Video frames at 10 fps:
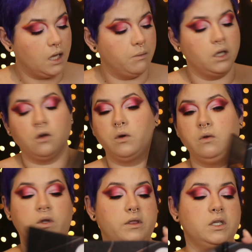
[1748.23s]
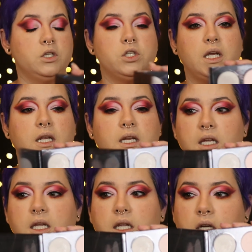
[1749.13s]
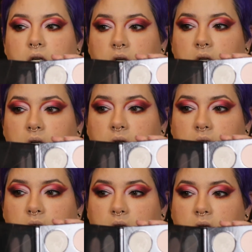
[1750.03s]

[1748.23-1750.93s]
and I'm going to go in with this shade here.